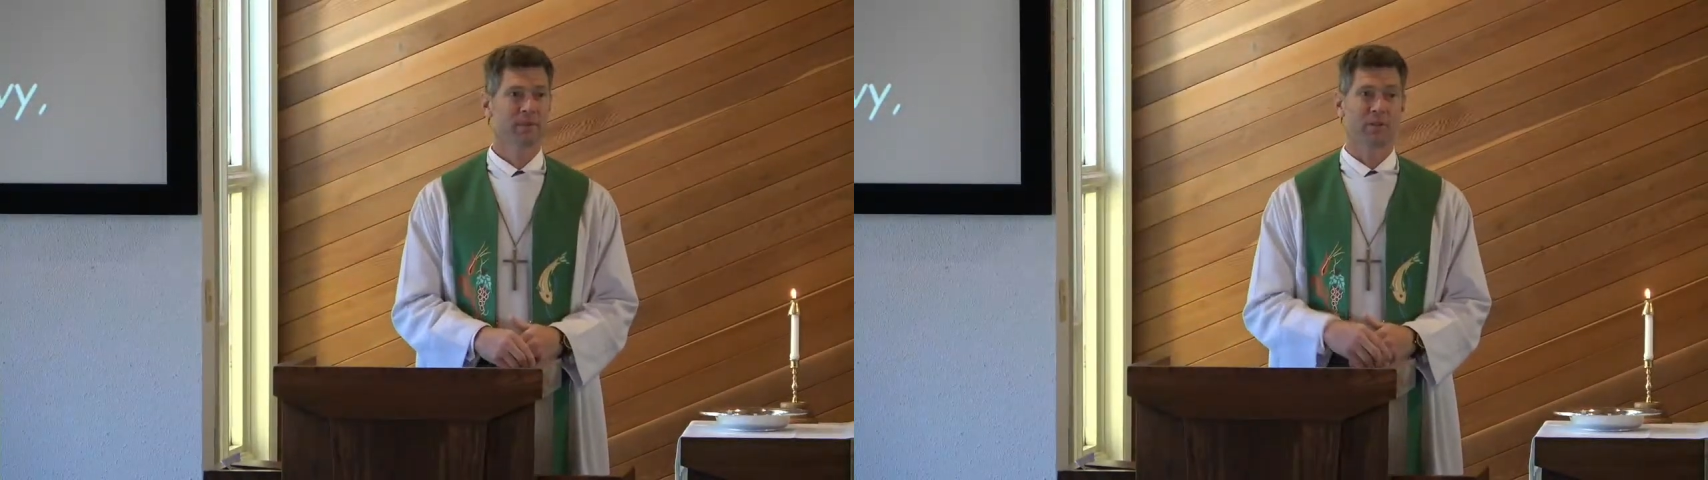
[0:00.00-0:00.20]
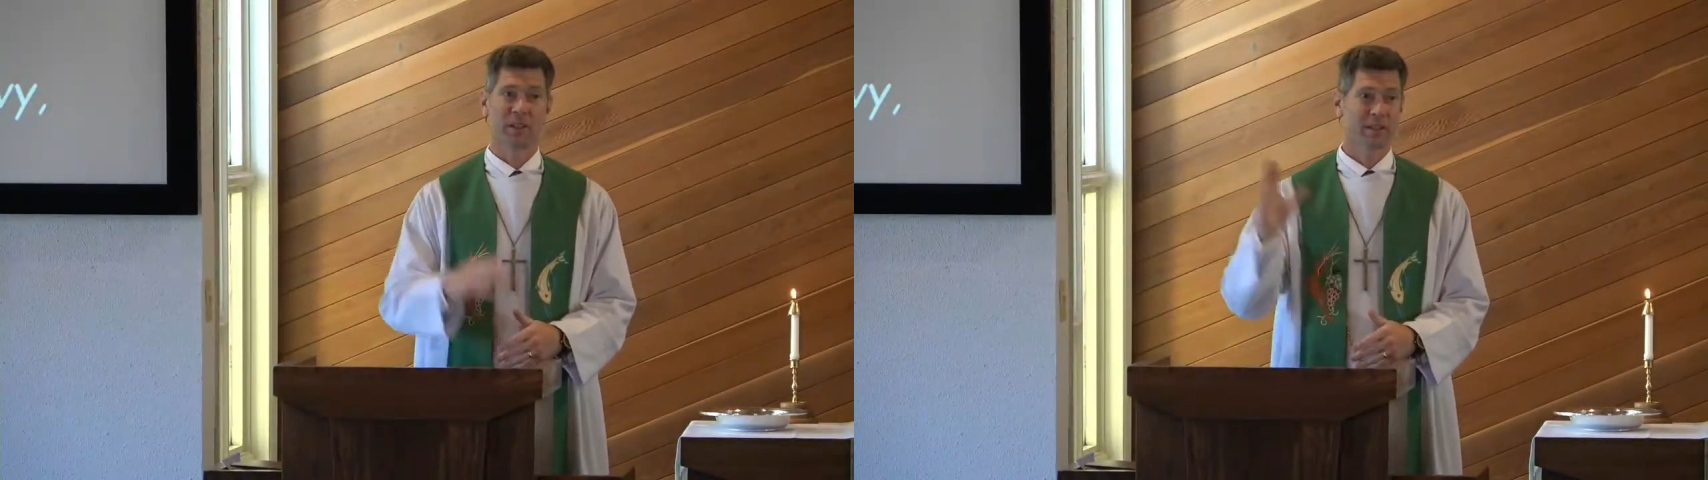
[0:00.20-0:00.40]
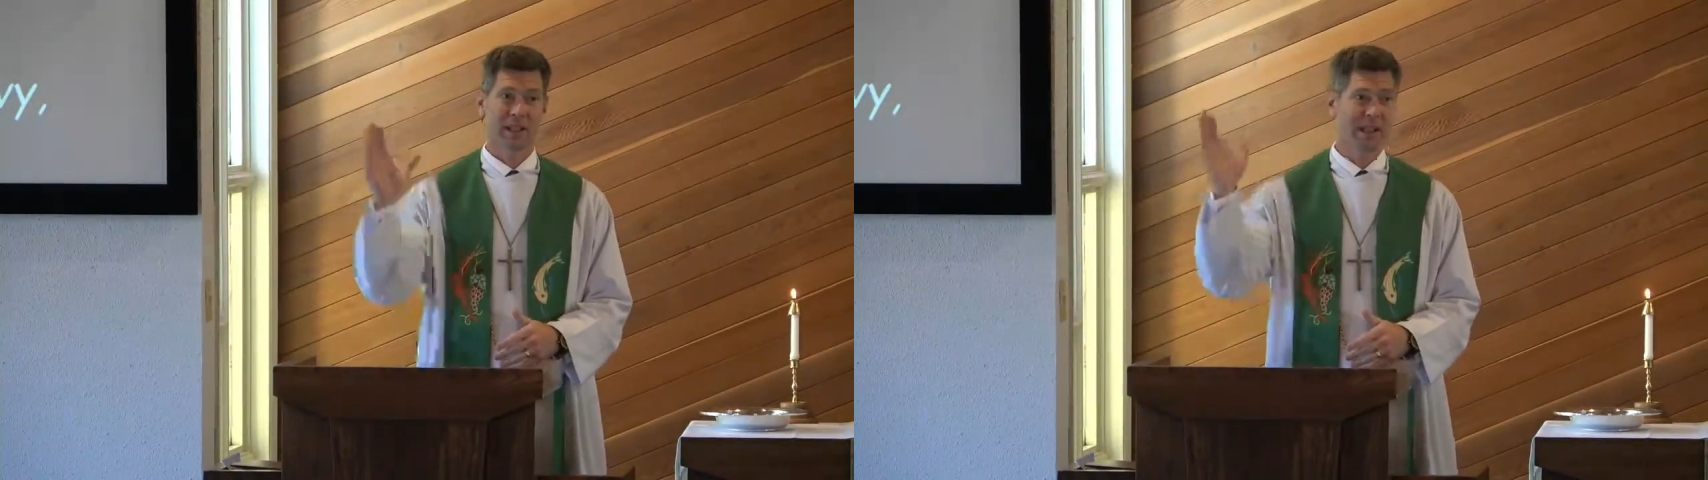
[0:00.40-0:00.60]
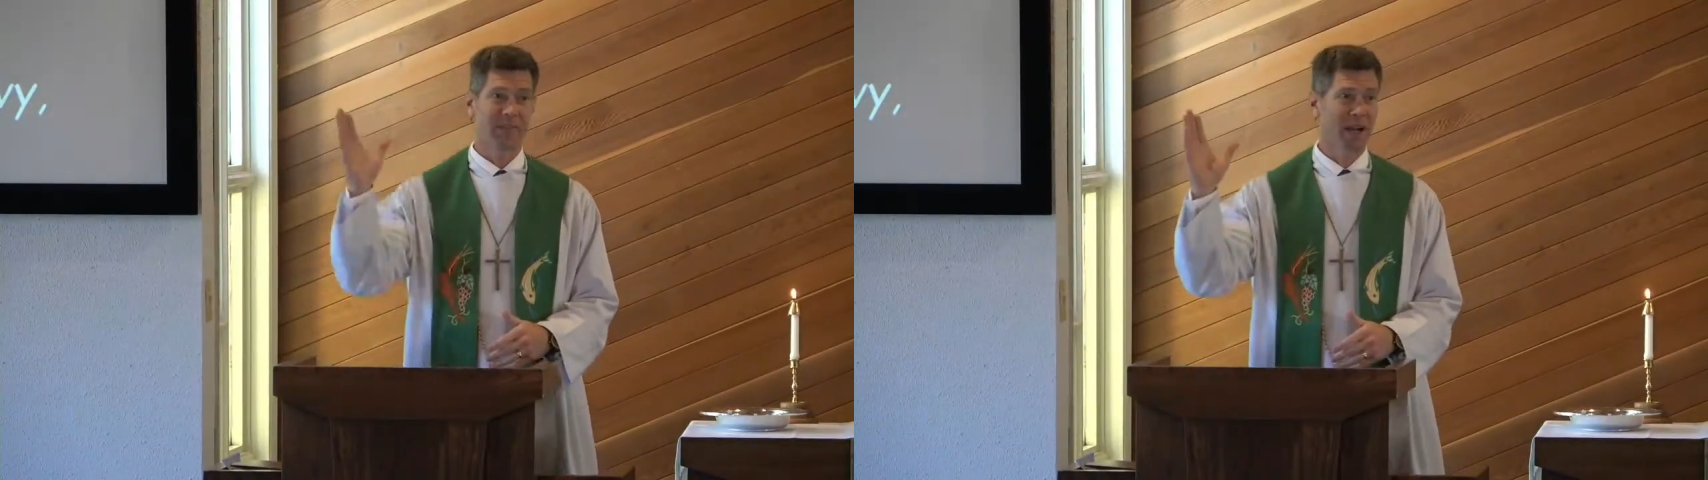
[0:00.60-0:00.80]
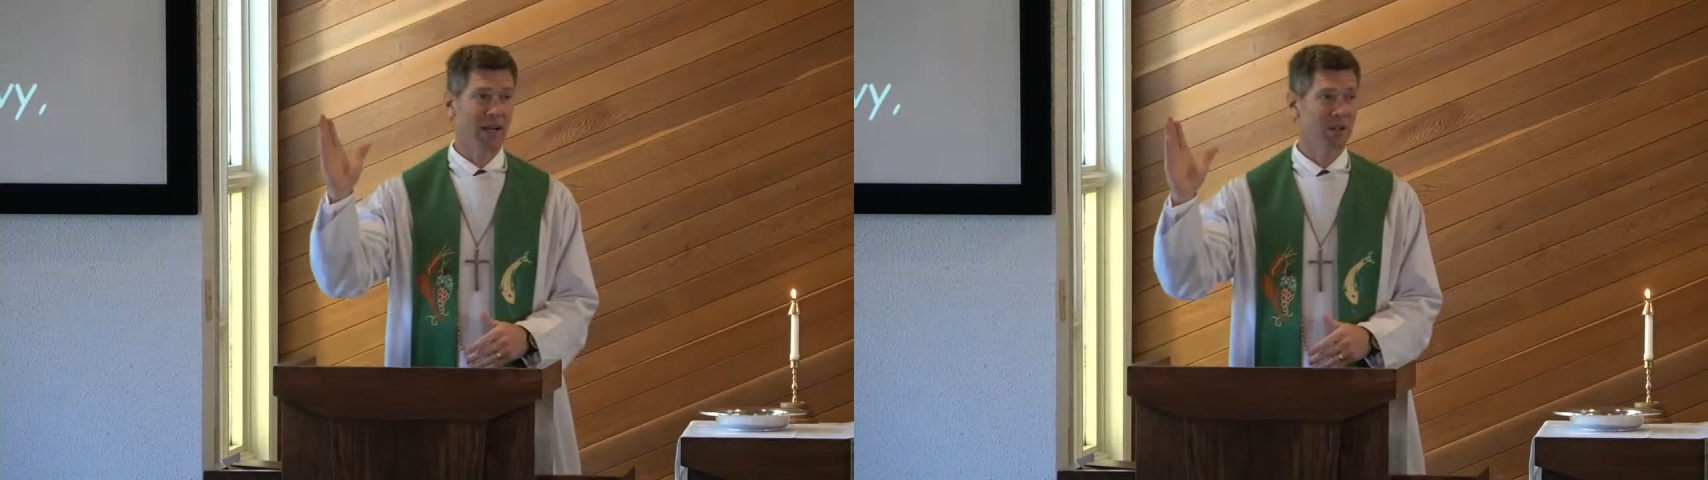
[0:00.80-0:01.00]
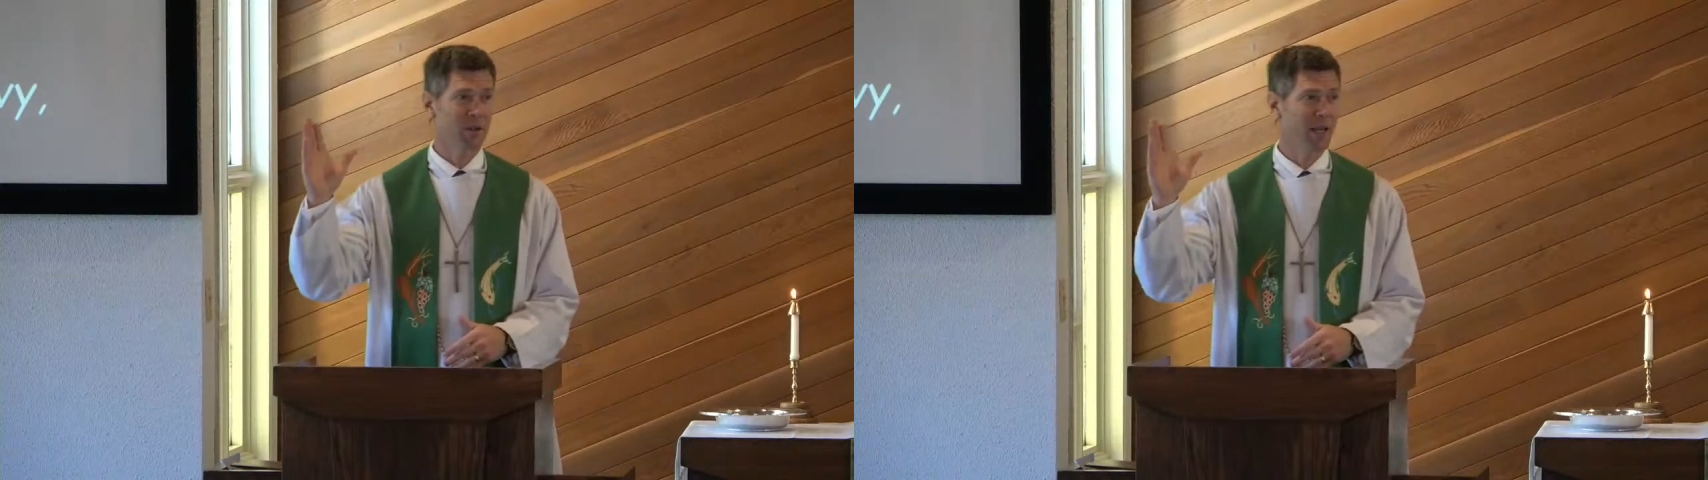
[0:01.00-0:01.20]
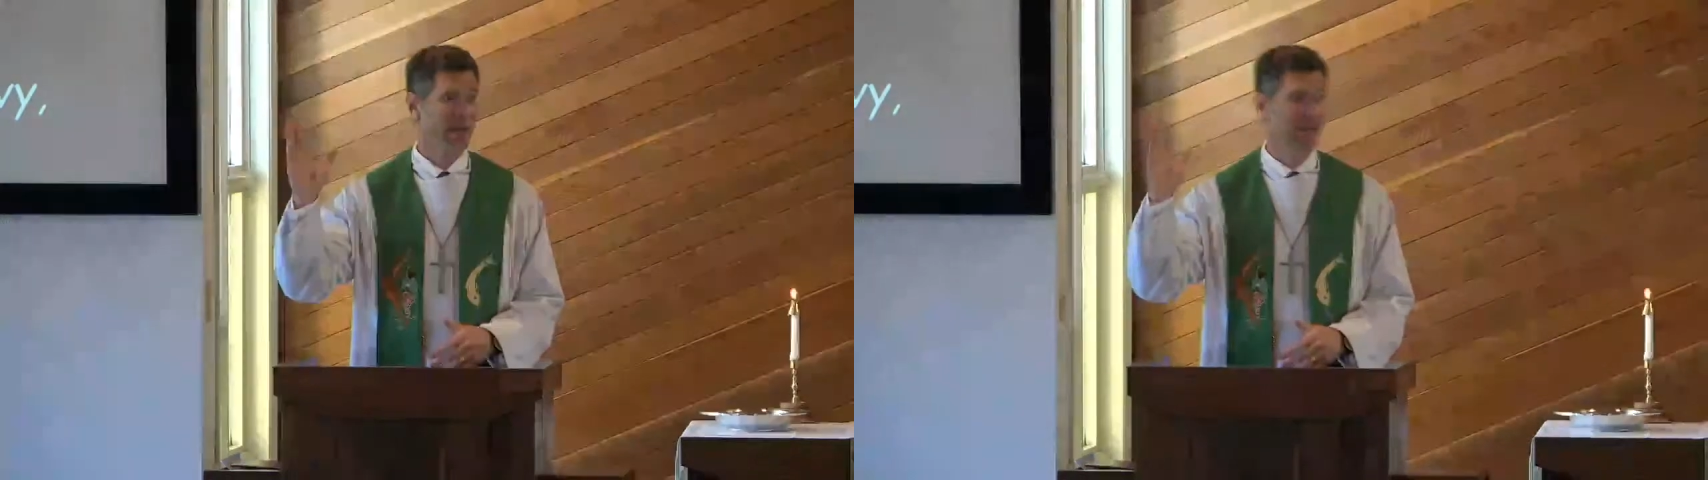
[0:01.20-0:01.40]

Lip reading: It feels like I've got no light.